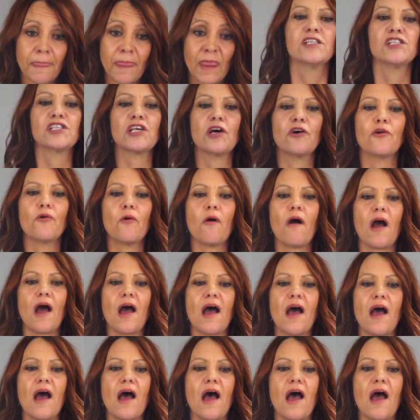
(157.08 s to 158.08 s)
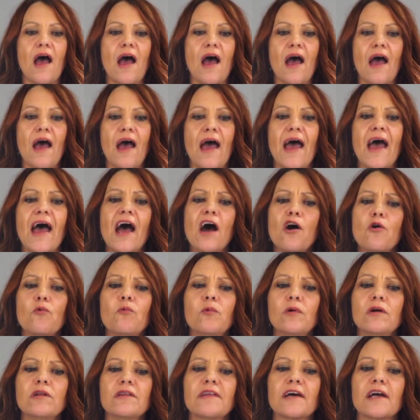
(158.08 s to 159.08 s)
So how
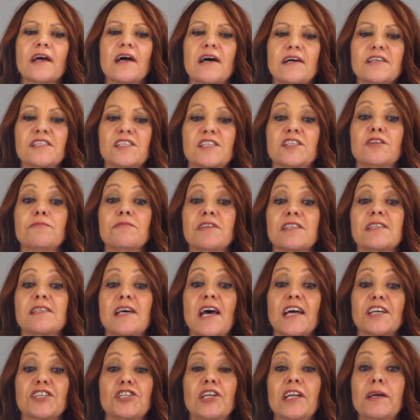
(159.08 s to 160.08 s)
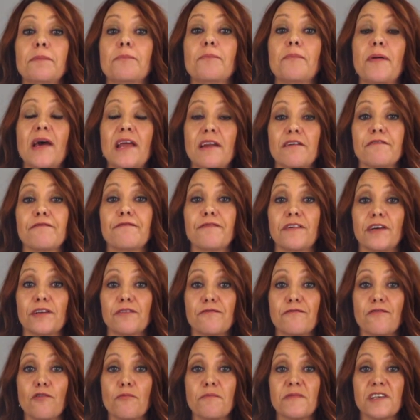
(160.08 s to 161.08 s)
will the customers actually
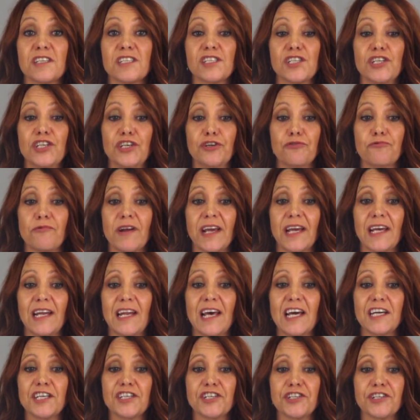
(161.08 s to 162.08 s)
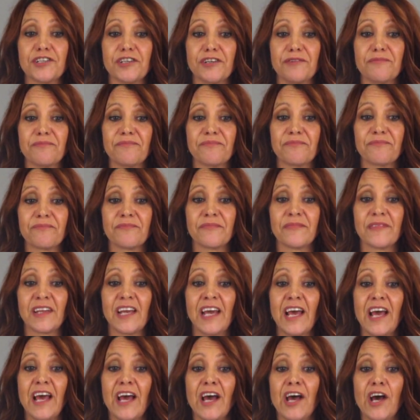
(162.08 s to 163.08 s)
benefit from this new regulation?
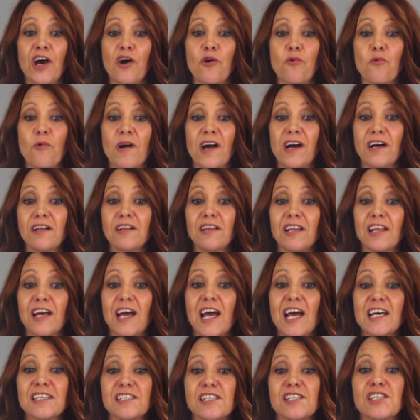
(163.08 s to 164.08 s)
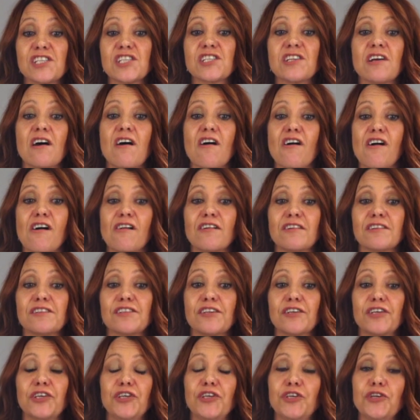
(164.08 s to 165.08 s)
Well, as a
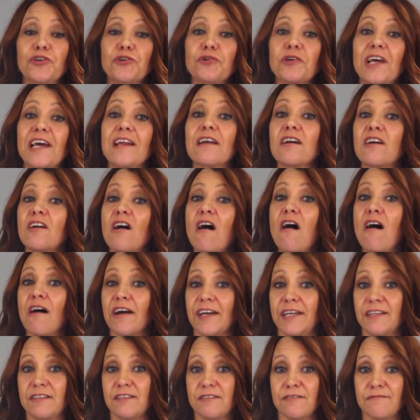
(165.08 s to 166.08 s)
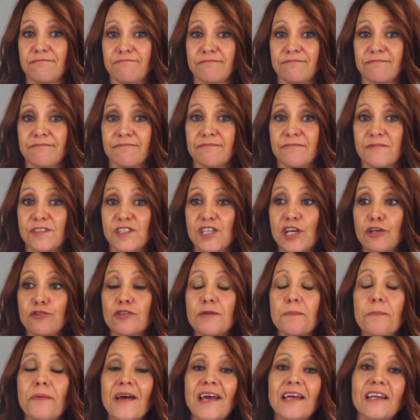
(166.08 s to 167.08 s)
start, you get a guide. So
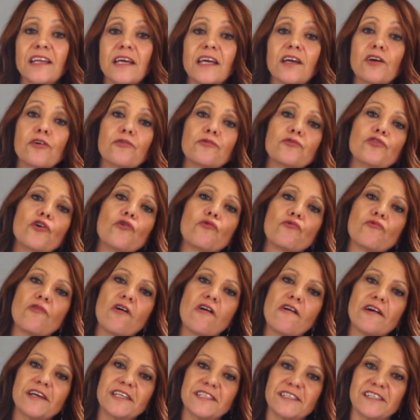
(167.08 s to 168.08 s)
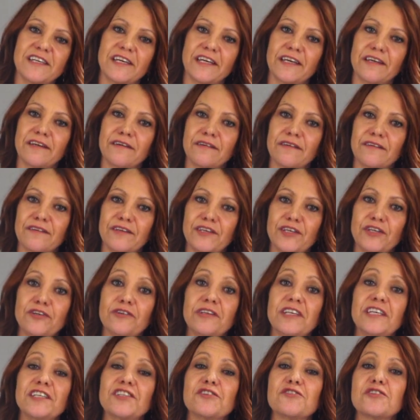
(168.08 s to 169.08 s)
depending on your riding, you
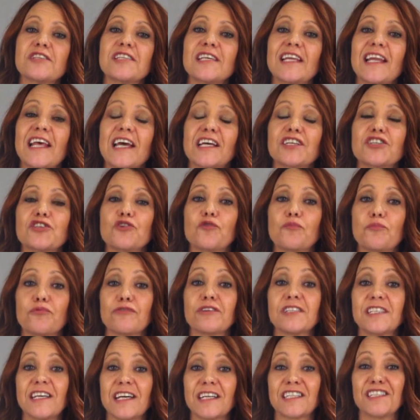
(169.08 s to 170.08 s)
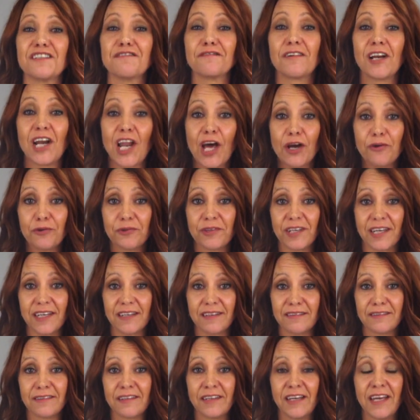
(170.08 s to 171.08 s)
need to select your protective
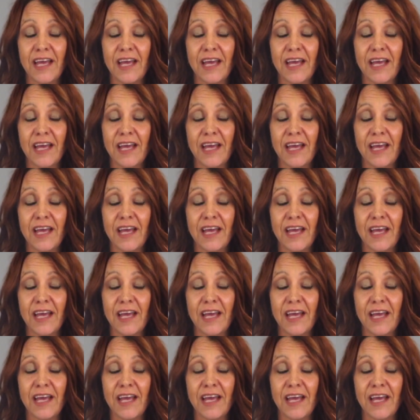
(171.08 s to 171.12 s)
clothing.